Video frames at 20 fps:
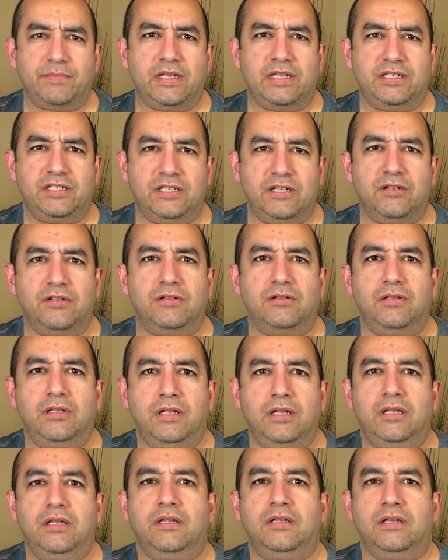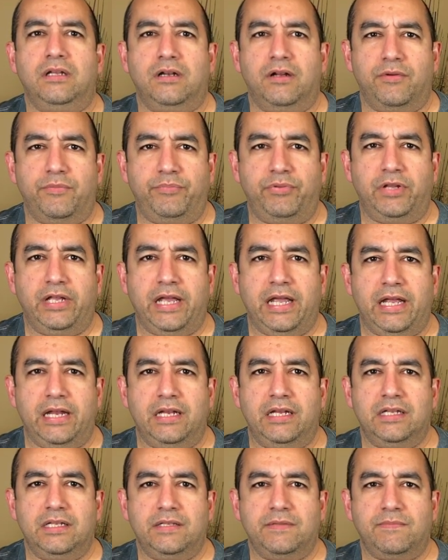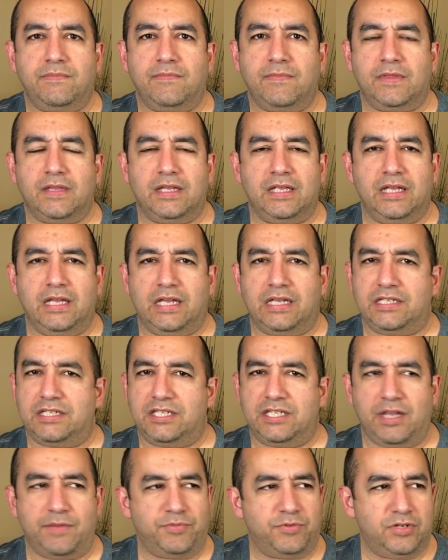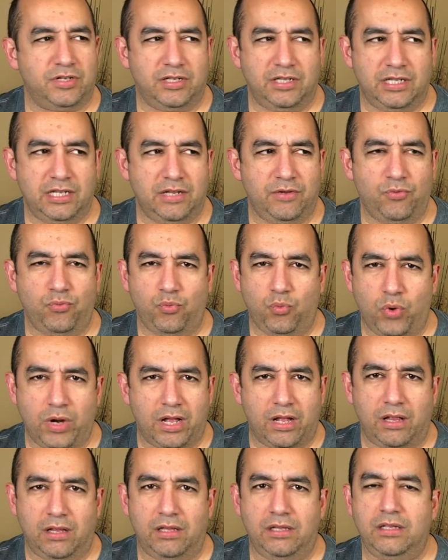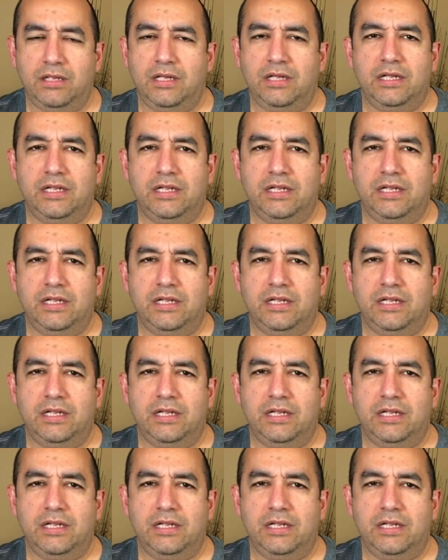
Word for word: They still, you know, played exceptionally well,